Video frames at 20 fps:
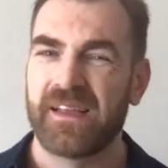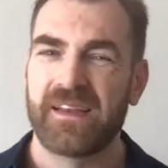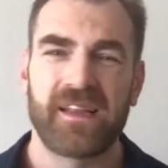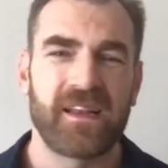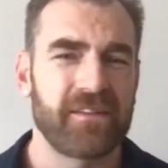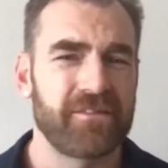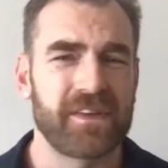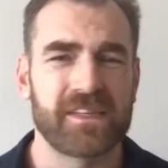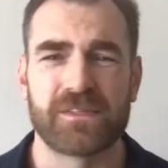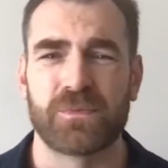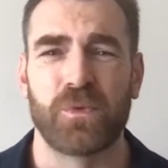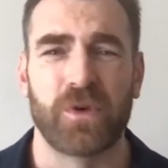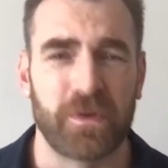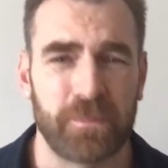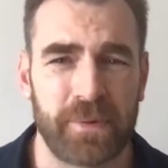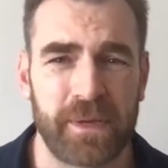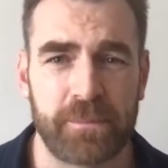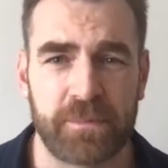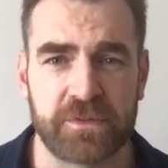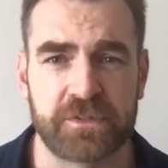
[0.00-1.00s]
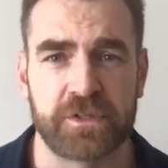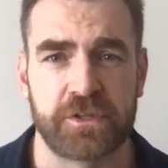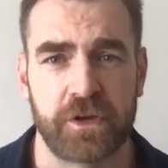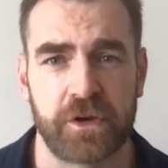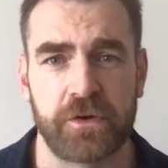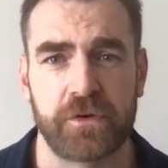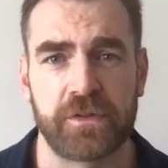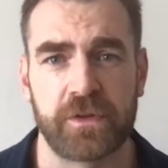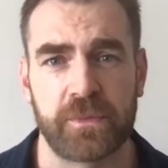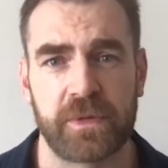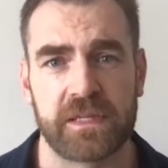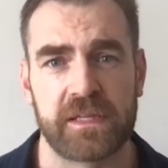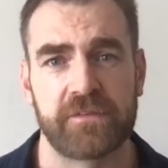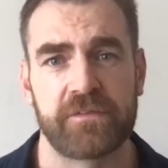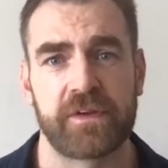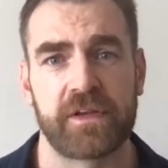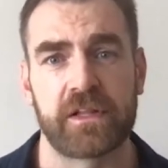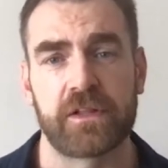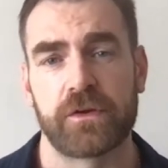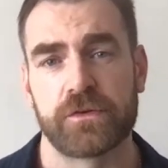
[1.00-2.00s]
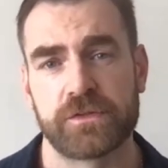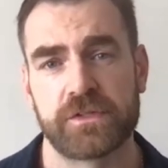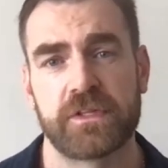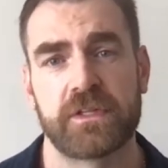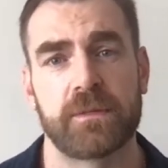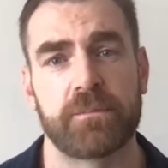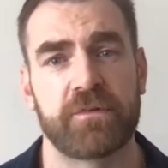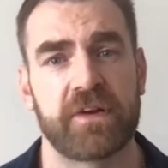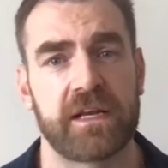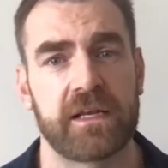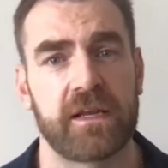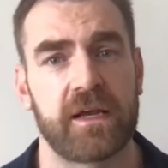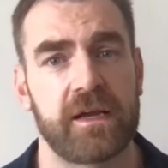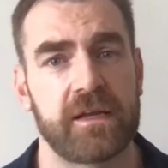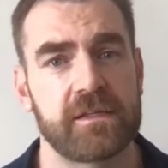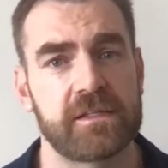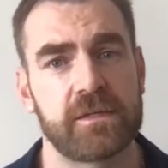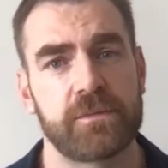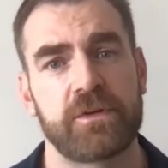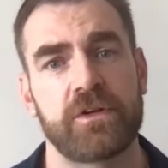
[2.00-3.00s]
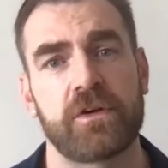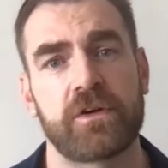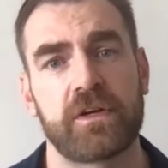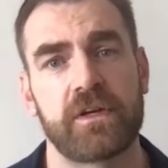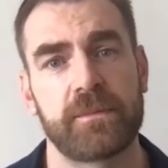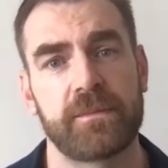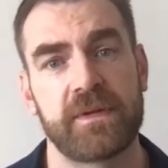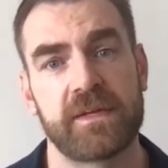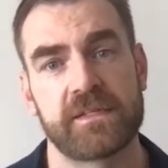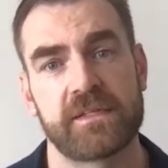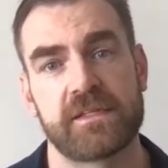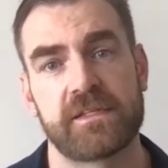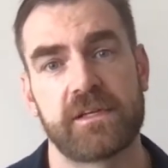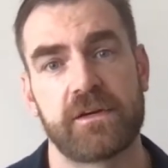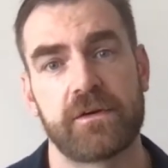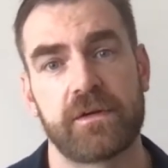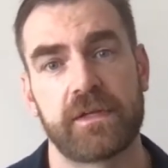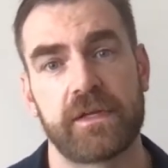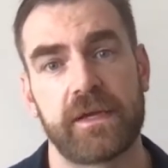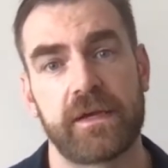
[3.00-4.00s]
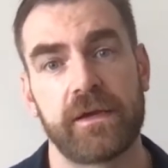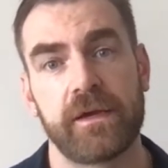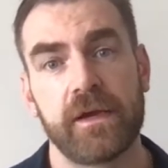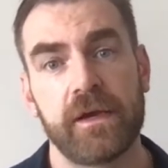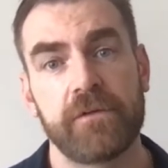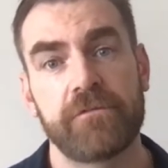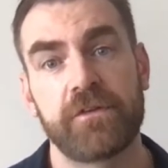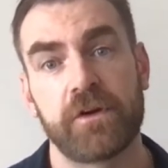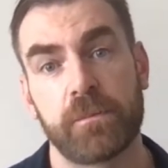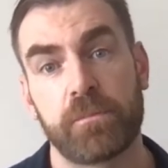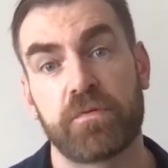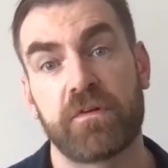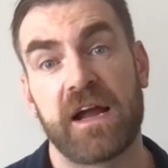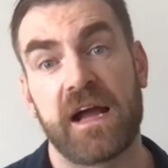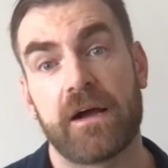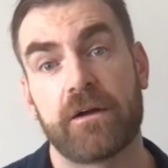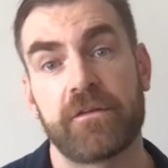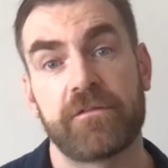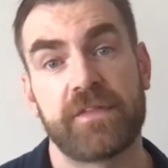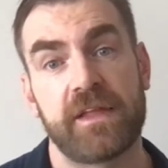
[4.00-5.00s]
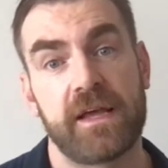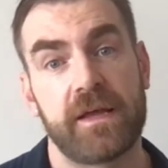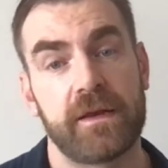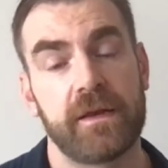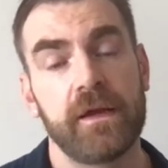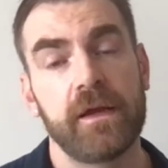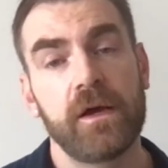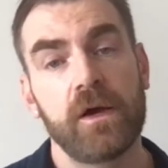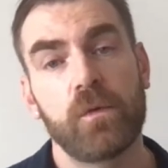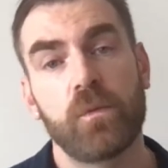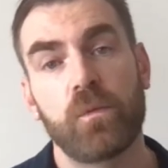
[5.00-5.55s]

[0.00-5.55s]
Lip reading: None of us want people to know that we're living close to the breadline, so we're not going to necessarily feel proud of that.